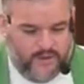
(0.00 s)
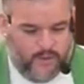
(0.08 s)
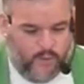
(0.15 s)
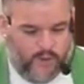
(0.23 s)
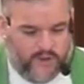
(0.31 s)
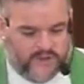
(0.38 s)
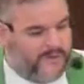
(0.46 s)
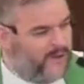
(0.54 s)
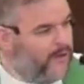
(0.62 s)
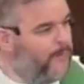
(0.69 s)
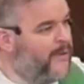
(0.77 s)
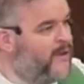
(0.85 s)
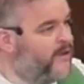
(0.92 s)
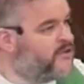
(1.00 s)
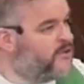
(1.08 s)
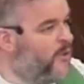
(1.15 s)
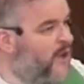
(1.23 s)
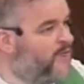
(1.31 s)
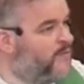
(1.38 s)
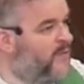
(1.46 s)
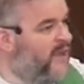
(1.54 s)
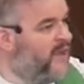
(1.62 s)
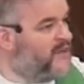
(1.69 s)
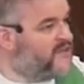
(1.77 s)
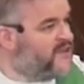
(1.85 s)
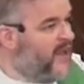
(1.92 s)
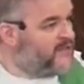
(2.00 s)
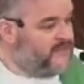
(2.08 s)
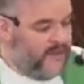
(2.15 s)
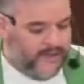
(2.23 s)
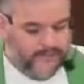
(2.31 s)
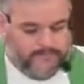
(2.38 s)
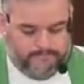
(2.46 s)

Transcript: was millimeters away from being assassinated.